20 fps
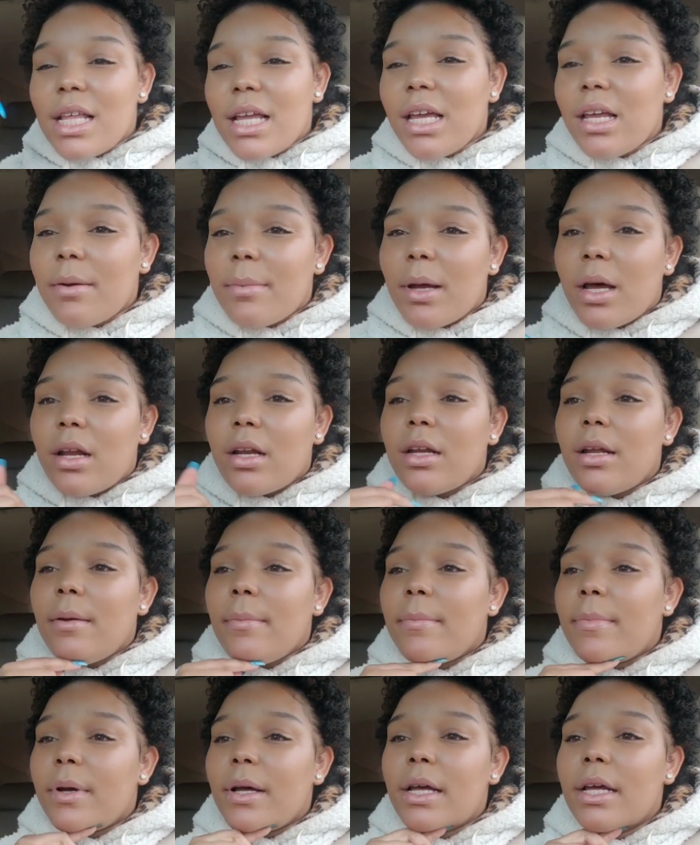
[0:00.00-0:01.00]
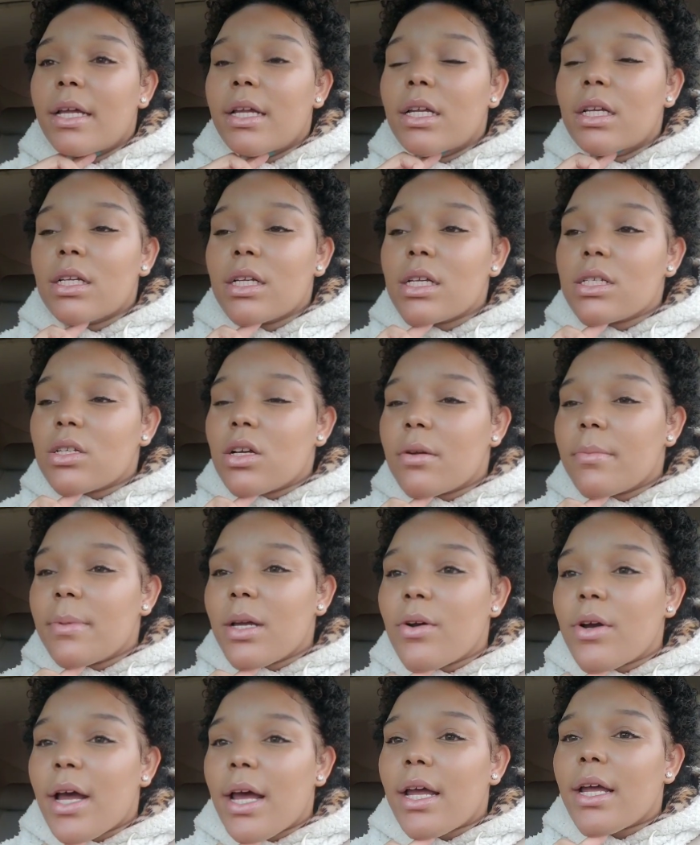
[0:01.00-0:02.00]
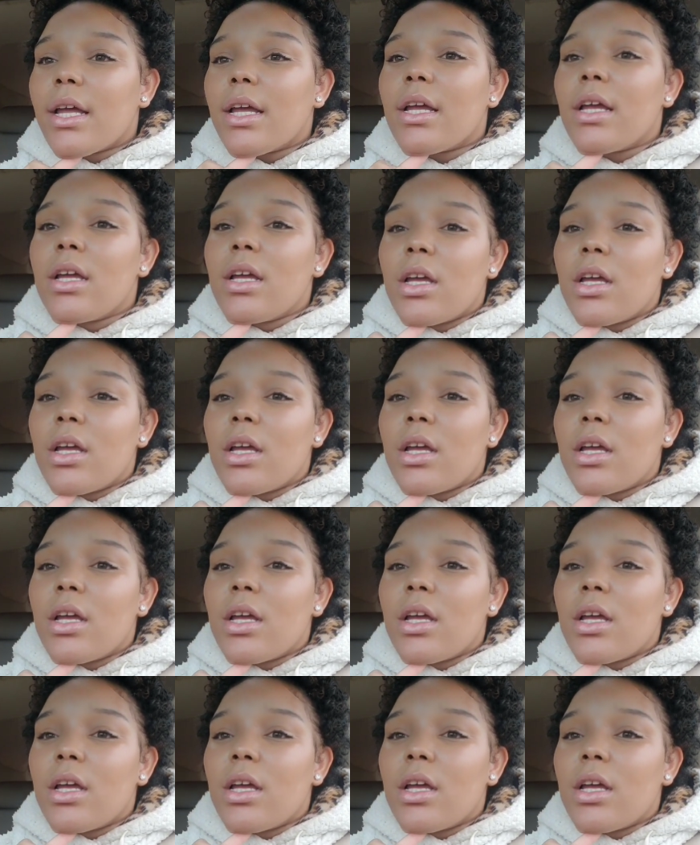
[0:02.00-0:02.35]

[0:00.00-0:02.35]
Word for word: thinking about it. But it's going to be okay.